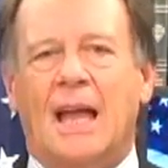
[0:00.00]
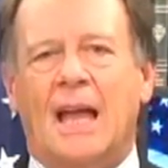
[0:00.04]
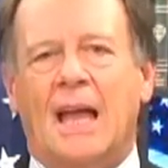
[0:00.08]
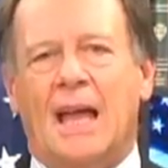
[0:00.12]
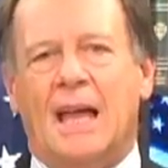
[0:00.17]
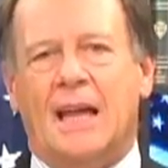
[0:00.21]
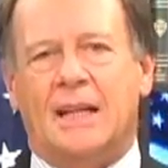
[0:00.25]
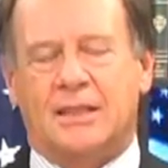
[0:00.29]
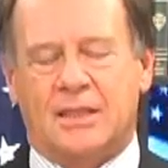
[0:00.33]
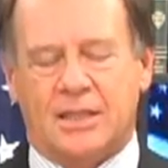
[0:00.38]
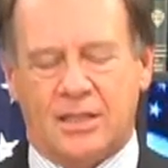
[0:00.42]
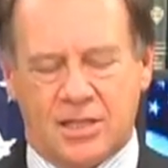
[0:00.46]

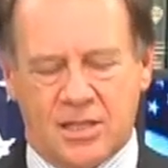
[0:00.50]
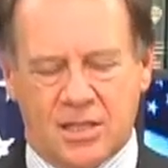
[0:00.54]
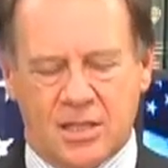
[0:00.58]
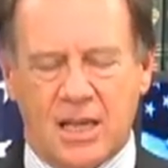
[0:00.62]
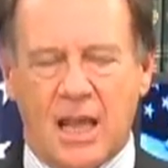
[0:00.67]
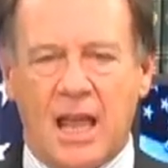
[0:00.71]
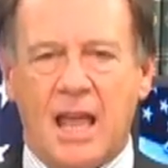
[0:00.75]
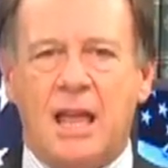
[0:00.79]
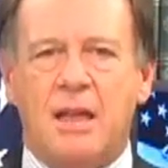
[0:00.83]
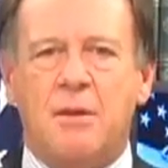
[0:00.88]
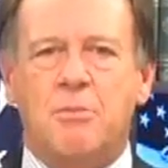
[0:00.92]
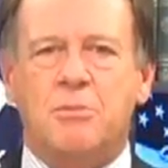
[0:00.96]
At the
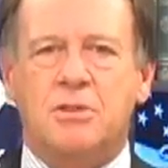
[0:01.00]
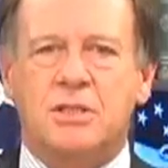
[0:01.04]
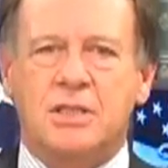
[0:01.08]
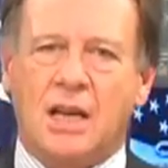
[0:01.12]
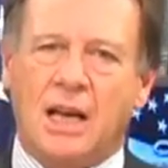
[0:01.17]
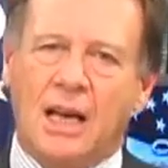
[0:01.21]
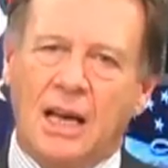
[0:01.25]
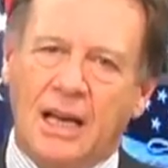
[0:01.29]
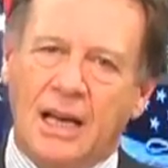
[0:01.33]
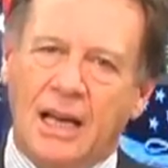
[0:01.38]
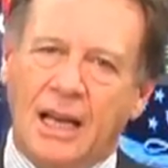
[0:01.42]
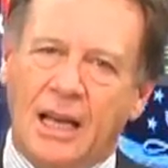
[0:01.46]
same
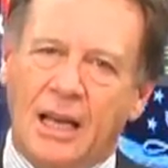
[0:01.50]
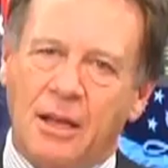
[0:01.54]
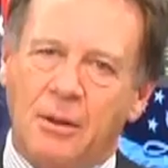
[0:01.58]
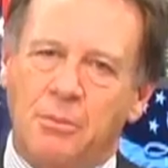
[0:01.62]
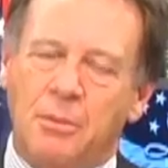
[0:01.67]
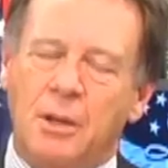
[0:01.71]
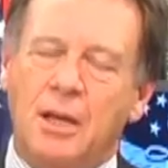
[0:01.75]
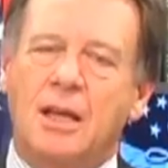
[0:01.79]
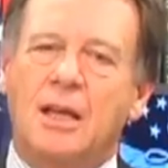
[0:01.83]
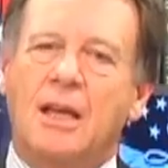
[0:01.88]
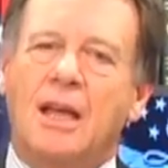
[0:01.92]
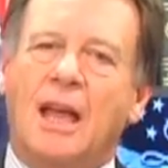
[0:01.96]
time,
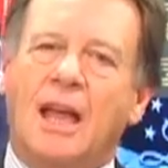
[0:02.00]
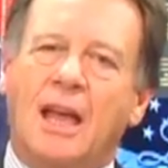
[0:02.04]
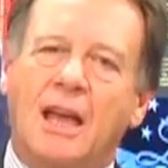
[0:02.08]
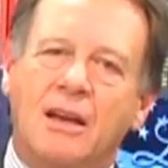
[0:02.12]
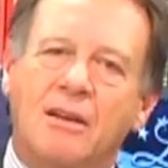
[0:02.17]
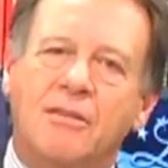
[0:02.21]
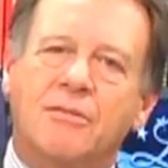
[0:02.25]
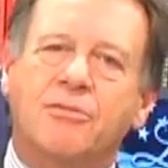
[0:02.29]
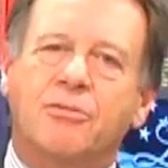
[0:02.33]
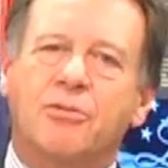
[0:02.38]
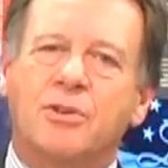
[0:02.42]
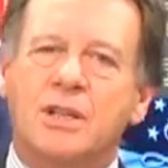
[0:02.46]

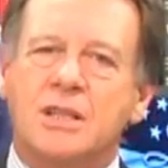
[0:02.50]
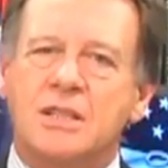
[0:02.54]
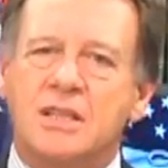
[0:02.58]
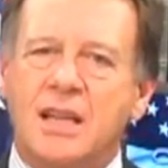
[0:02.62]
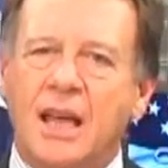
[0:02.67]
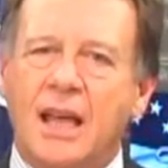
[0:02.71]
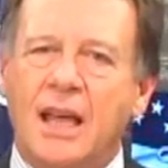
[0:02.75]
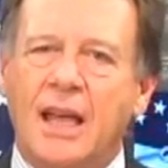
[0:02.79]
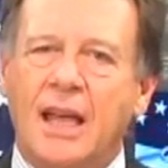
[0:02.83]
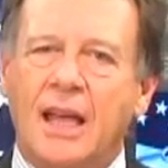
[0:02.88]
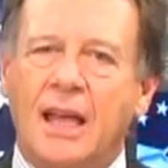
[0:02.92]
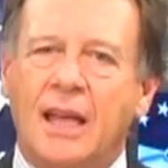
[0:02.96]
every
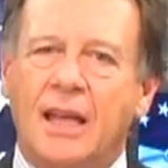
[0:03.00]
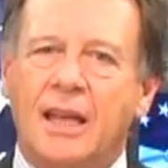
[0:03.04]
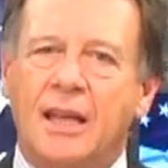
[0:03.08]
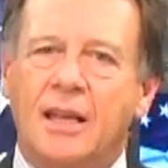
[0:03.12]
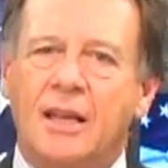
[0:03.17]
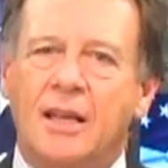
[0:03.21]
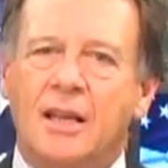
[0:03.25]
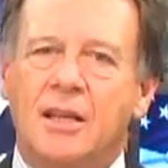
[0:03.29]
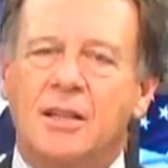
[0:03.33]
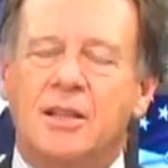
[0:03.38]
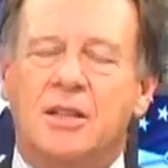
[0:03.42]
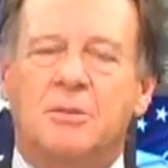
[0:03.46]
day
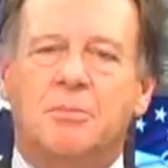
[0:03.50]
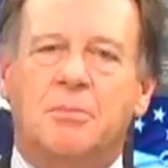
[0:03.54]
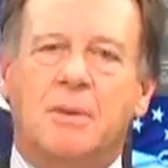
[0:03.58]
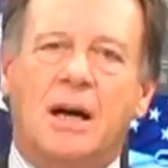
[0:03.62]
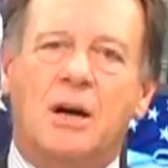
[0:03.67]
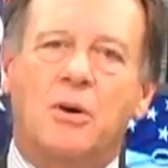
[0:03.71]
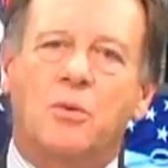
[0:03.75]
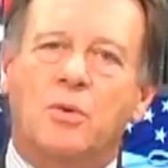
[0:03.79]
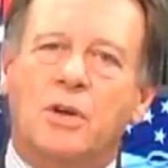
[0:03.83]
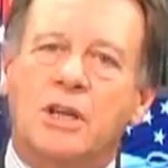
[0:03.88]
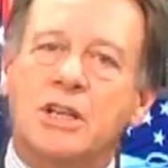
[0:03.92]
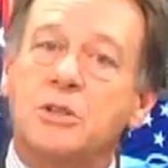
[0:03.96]
that
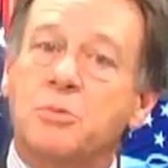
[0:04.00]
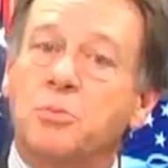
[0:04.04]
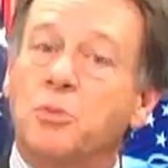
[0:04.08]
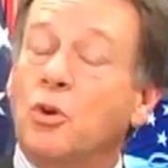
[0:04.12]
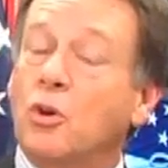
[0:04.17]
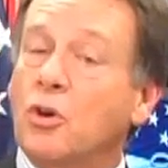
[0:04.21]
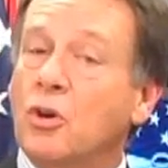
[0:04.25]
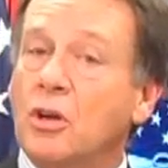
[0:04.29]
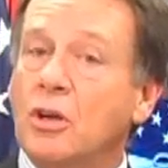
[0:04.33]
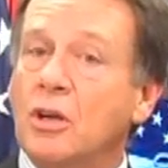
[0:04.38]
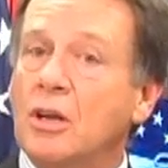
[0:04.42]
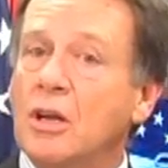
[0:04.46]
Mount
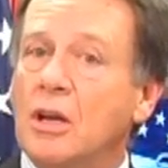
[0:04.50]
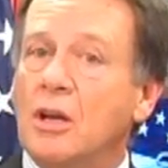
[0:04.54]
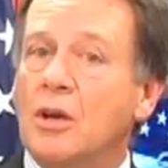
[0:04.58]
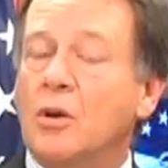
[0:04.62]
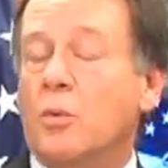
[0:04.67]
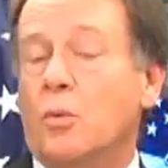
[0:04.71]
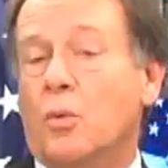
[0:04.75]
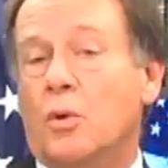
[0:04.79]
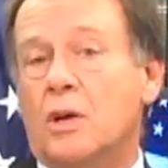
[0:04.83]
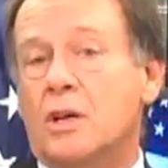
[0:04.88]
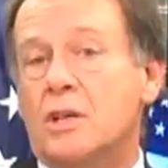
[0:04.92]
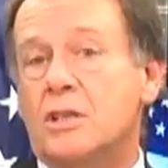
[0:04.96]
Rushmore
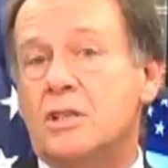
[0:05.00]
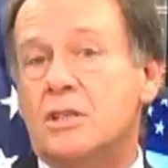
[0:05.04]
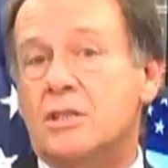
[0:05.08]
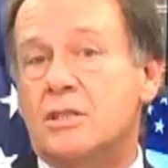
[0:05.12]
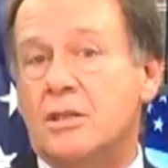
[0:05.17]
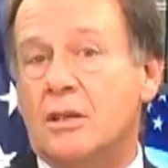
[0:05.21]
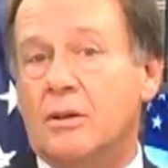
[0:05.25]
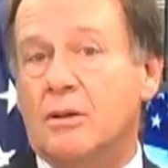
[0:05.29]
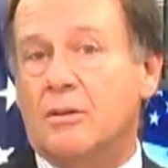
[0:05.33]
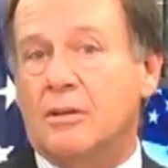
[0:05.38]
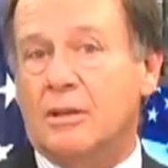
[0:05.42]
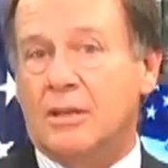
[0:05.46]
was
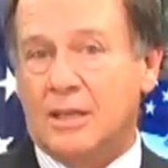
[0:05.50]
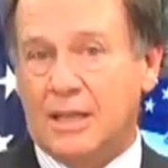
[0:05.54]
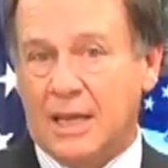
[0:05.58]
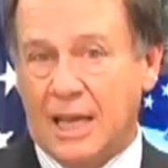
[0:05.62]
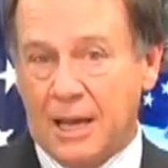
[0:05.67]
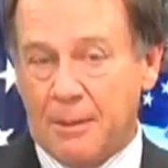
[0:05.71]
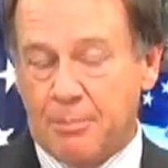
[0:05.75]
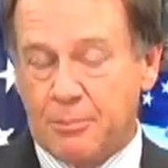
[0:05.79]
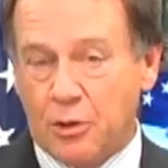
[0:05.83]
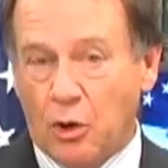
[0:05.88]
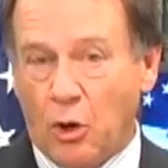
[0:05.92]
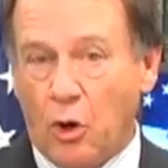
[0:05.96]

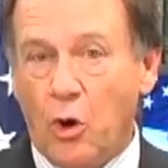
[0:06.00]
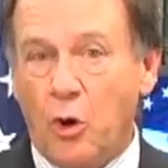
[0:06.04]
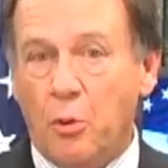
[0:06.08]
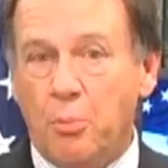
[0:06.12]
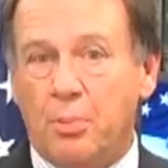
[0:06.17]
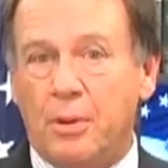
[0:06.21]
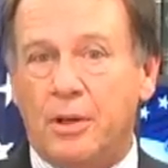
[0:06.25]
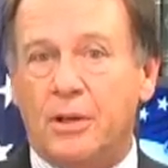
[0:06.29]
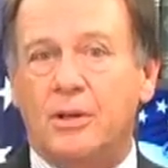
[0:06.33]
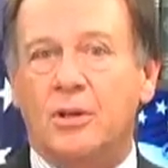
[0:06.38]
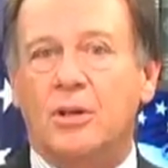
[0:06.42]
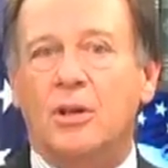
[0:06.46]
kept
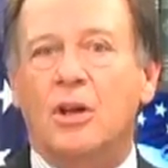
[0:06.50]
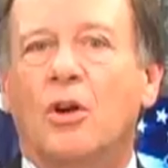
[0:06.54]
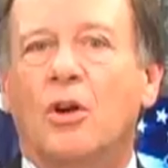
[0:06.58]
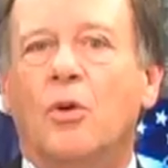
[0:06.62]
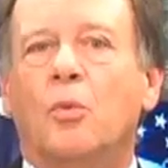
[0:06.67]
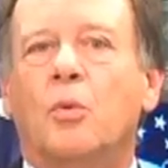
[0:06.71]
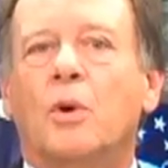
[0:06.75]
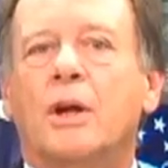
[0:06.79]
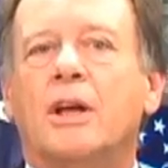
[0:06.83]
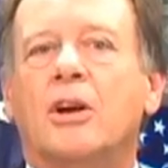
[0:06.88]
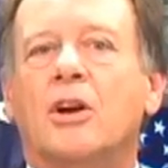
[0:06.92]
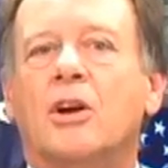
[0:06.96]
open,
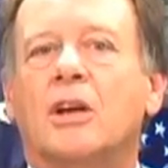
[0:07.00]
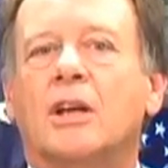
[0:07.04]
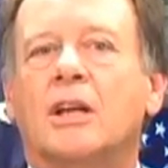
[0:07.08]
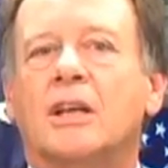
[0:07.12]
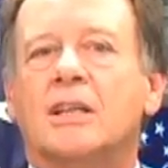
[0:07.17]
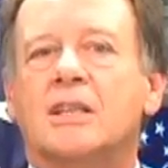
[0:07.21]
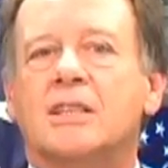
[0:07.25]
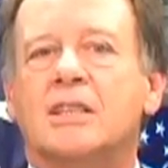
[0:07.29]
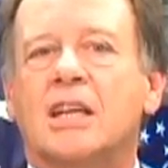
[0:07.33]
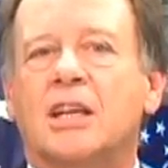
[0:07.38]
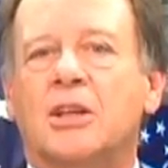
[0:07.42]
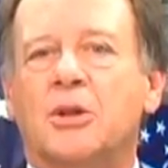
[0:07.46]
we are
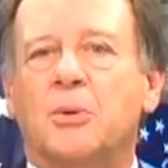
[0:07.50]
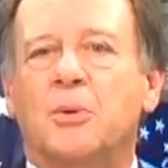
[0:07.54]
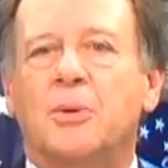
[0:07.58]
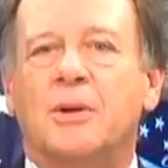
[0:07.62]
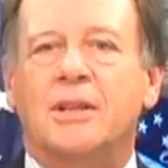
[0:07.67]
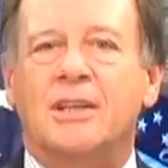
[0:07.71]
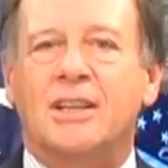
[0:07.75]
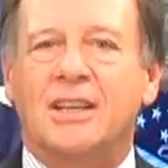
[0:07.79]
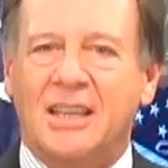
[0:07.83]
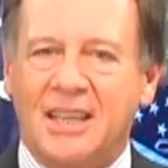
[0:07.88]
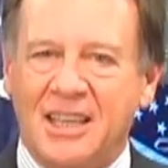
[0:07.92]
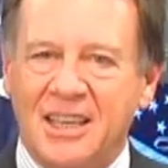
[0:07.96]
continuing
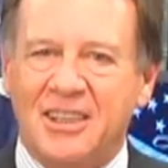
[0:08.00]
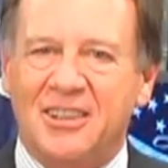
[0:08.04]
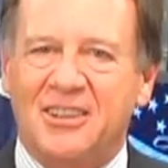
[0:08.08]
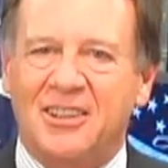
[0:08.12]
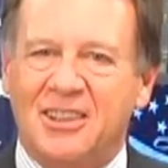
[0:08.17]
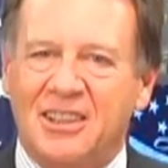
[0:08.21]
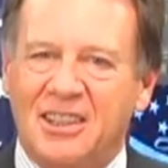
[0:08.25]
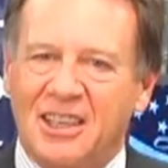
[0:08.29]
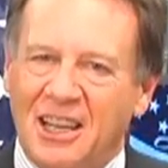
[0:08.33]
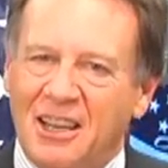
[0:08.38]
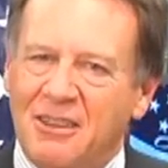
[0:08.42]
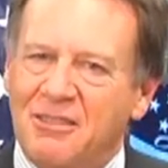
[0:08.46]
to kill
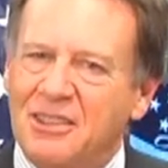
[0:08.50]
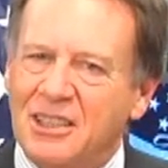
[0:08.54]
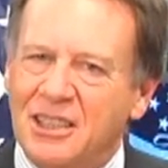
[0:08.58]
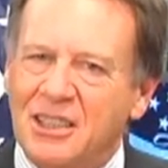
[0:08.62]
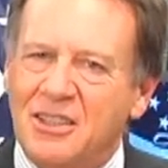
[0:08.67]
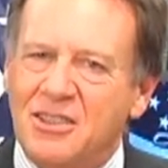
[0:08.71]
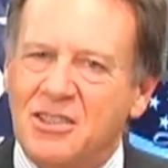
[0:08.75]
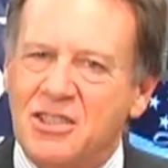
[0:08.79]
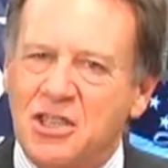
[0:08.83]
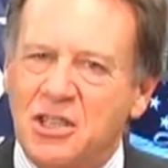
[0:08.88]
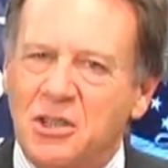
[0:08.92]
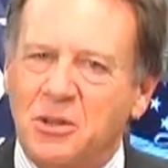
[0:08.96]
11
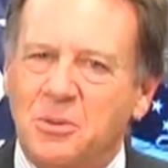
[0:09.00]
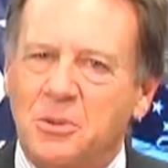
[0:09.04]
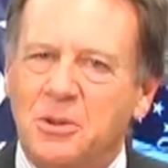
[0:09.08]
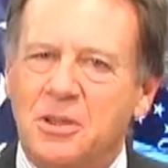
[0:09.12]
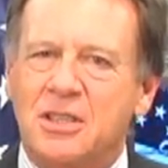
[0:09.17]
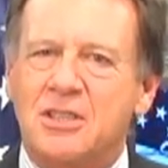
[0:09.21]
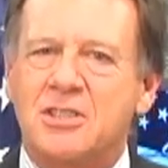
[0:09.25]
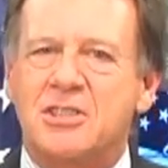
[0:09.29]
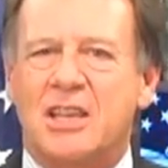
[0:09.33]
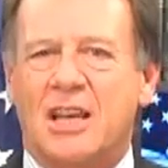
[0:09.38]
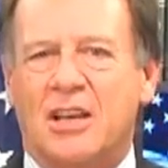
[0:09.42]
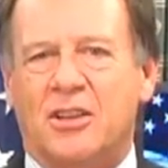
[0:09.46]
little children
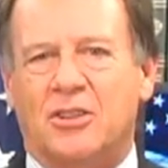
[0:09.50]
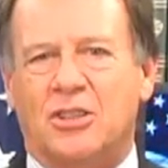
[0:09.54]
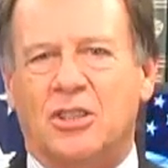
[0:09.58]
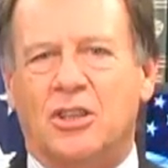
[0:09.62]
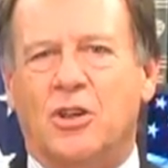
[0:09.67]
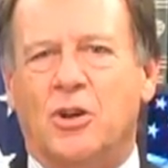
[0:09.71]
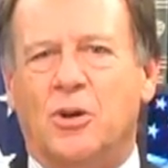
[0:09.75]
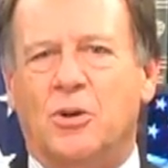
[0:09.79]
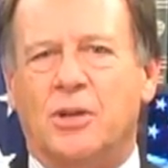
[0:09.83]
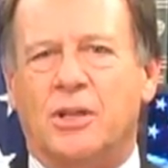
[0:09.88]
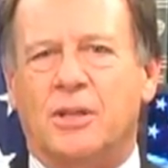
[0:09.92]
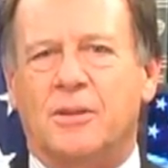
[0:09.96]
in South
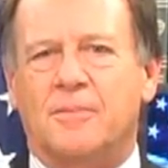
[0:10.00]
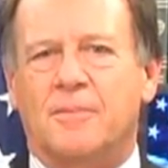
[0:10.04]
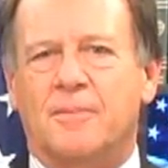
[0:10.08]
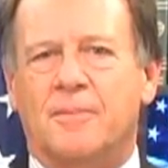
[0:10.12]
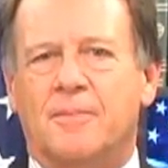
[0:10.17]
Dakota.